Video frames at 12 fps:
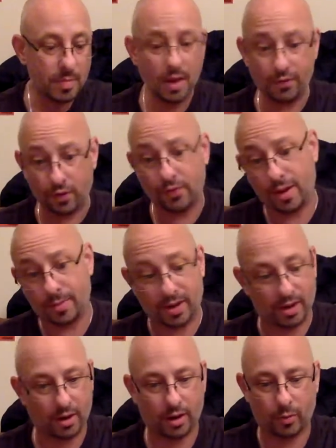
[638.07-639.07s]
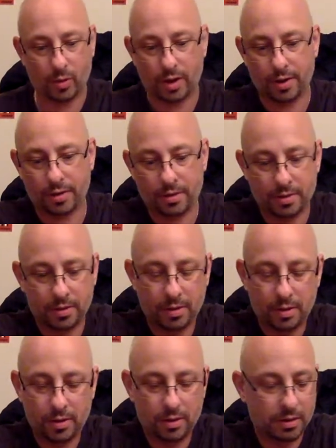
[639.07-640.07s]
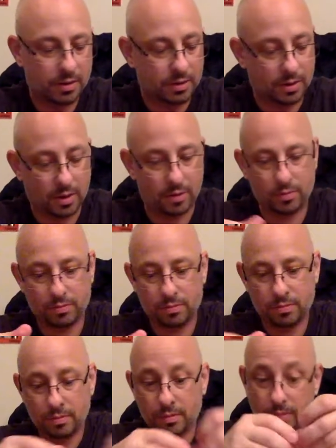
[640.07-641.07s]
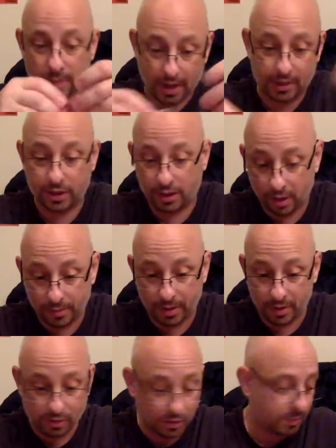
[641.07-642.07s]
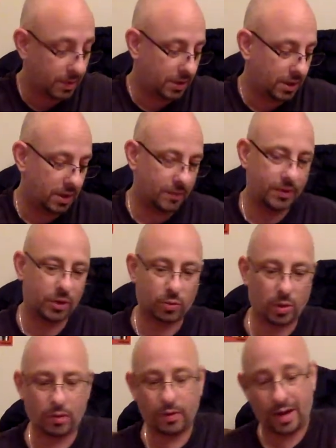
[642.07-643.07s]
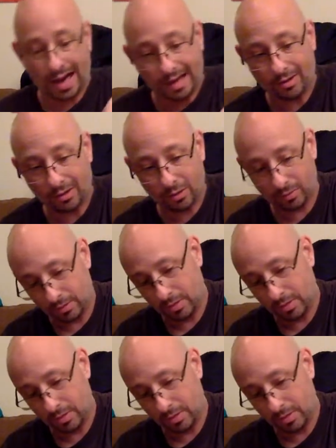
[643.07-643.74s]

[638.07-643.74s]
if you're vaping at a high watt. So, is it going to be as good as my TFE12? I don't know.